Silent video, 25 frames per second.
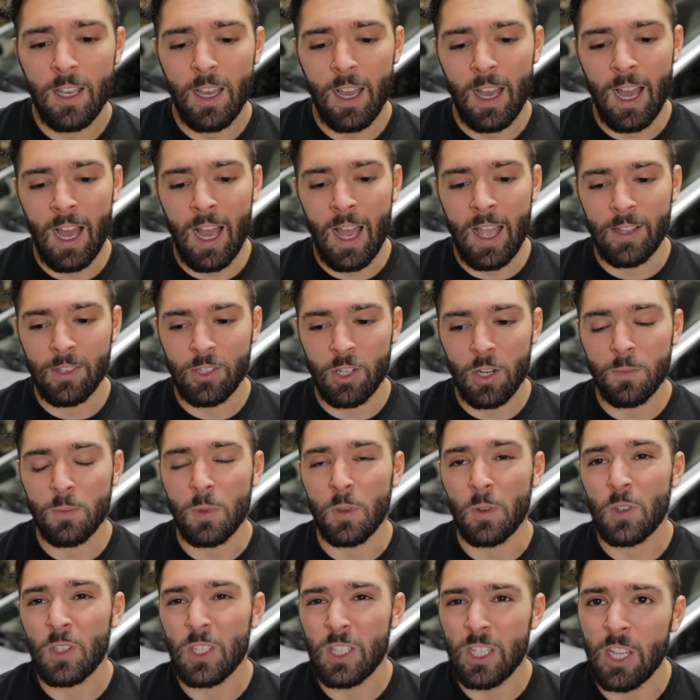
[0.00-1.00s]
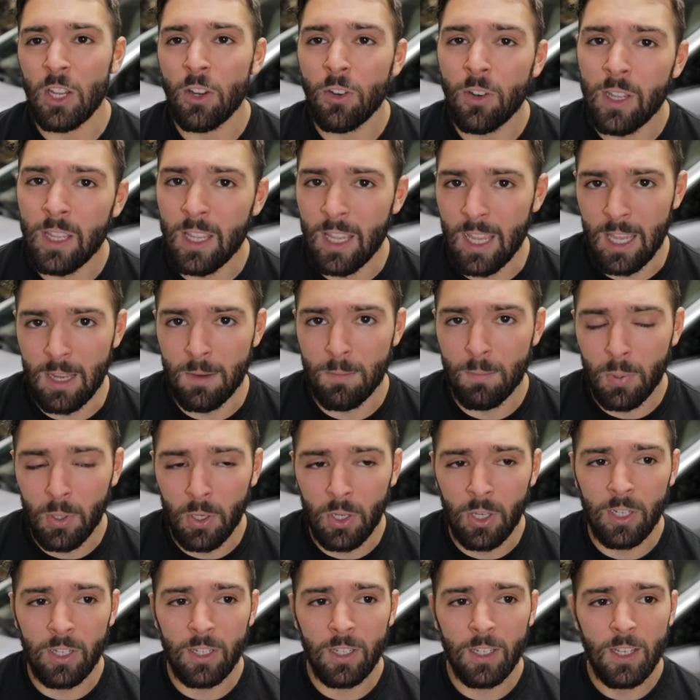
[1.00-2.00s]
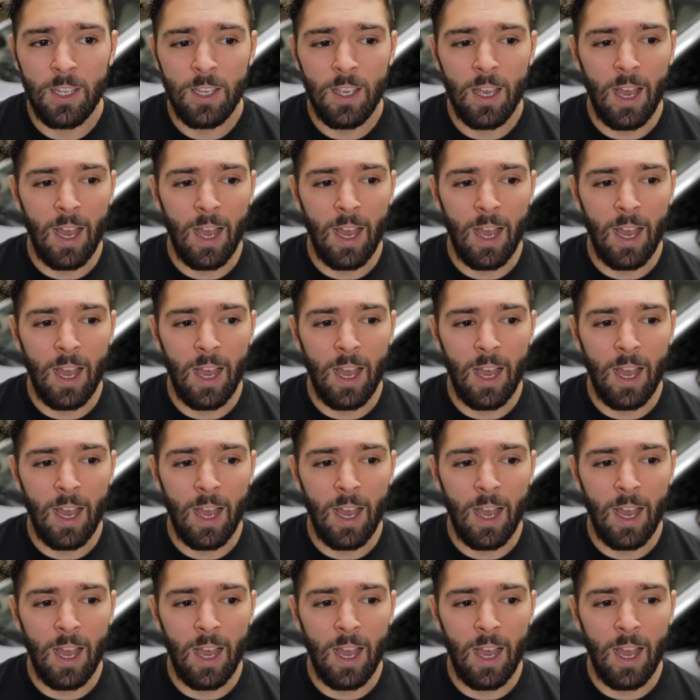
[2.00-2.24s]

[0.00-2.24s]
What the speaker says: in terms of steering input,